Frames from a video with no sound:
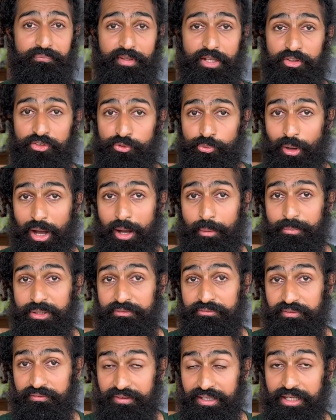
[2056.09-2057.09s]
Swami
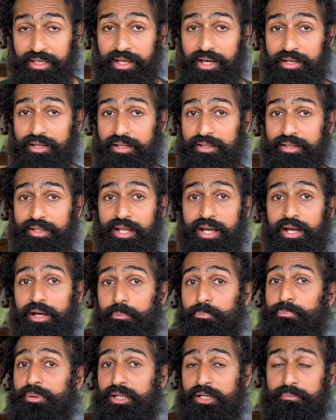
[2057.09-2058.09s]

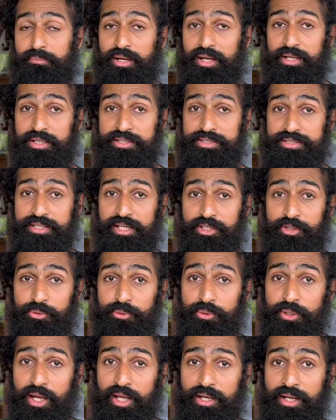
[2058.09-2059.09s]
Vivekananda, Paramahansa
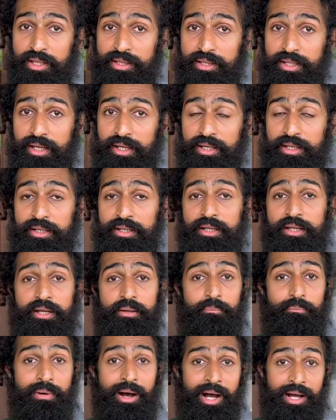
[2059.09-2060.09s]
Yogananda,
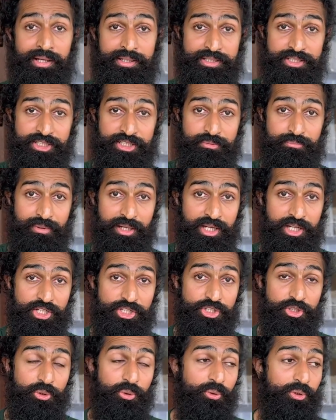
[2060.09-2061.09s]
Maharishi
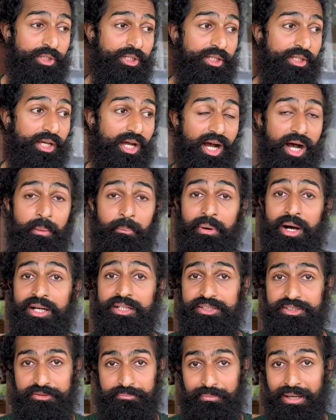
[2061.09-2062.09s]
Mahesh Yogi,
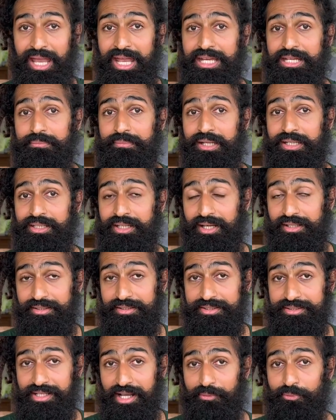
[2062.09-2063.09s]
amongst many, many
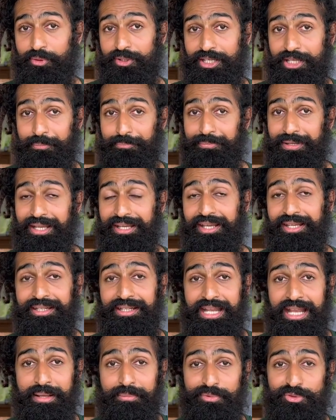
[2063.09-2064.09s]
others. I would keep taking
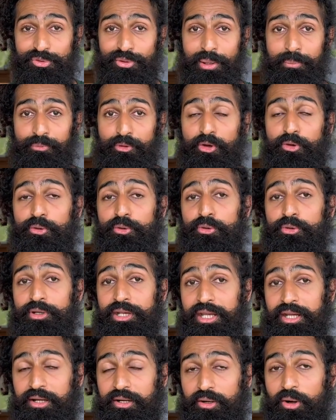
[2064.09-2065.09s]
names, so I'm not going to
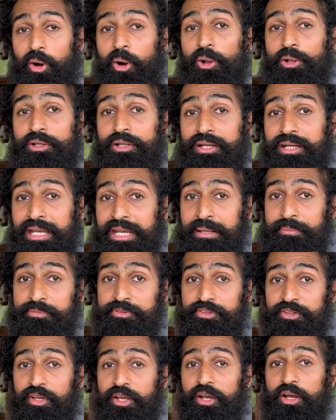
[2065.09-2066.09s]
take all the
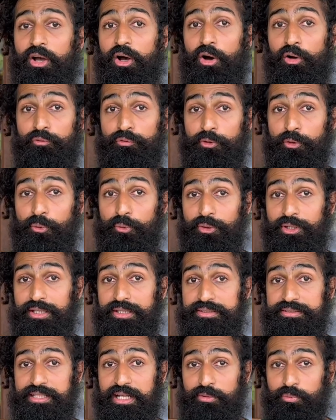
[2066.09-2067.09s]
names of
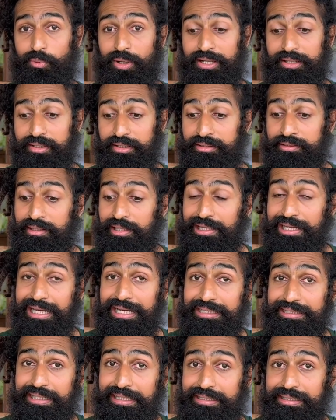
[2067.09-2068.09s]
yogis that went in the
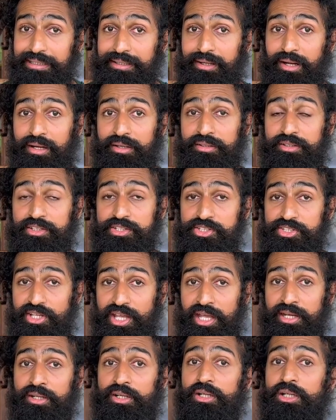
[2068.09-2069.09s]
late 1800s
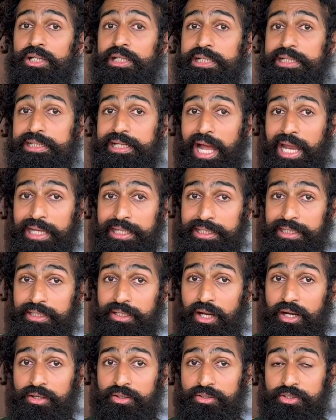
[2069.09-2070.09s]
and early
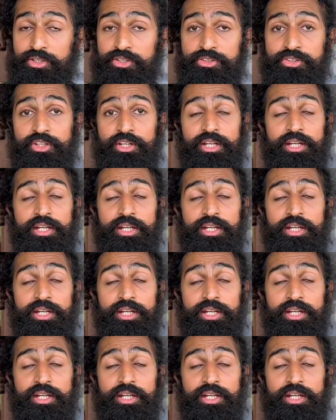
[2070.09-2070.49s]
1900s,